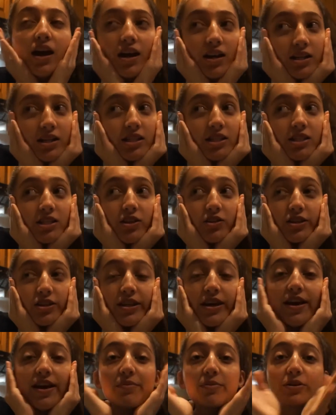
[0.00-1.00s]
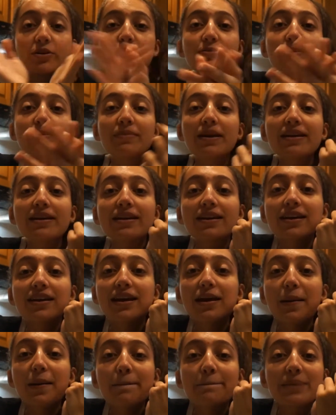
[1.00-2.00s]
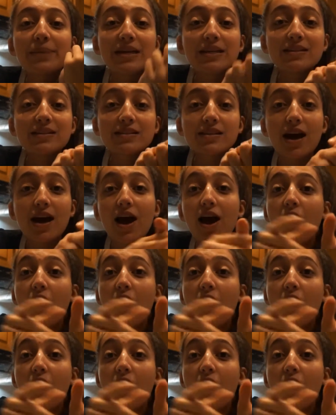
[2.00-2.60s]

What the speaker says: So today I'm gonna be making pizza,